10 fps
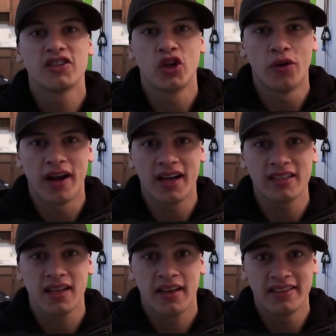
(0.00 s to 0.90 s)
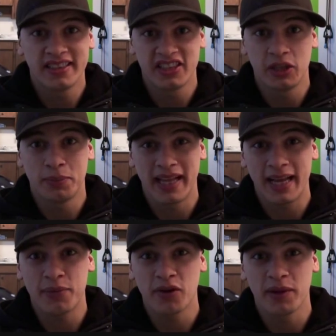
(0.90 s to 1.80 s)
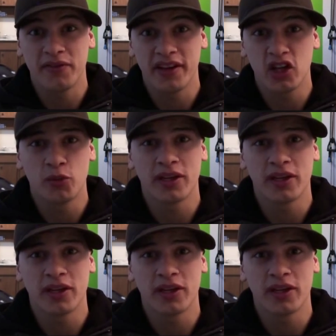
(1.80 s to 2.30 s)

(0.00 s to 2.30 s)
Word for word: How's it going guys? This isn't a planned part of my video,